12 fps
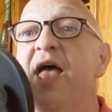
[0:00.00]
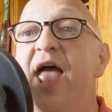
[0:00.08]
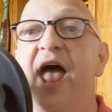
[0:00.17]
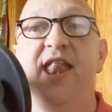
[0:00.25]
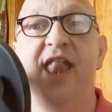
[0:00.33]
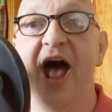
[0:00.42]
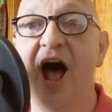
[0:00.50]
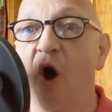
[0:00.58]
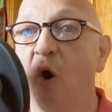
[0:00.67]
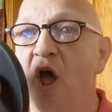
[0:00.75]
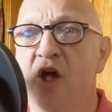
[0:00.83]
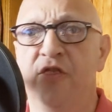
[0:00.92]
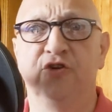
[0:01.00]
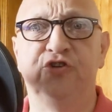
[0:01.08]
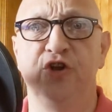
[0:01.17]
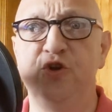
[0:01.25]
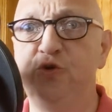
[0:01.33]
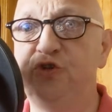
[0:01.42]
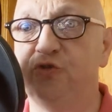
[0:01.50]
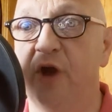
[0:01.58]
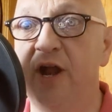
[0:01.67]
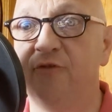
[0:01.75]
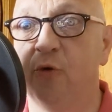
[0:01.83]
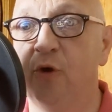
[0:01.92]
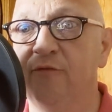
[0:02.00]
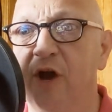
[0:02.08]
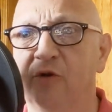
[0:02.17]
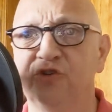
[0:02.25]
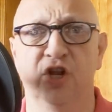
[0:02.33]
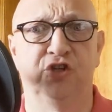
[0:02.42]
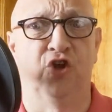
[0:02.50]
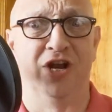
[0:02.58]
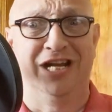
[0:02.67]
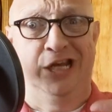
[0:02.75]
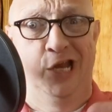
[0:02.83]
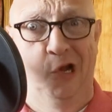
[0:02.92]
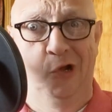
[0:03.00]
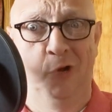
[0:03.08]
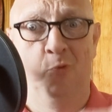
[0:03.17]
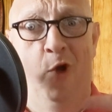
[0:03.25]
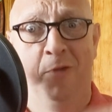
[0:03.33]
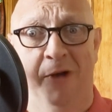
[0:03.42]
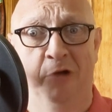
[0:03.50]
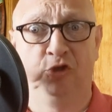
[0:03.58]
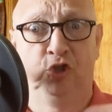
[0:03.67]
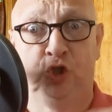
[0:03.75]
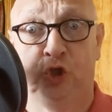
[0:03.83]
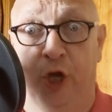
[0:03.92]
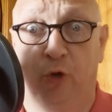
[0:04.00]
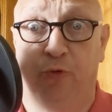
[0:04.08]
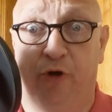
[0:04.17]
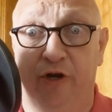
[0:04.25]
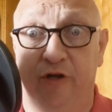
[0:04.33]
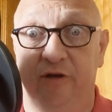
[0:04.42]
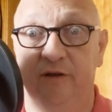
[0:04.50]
And now there's a new strain of coronavirus and it's going to kill and wipe out children.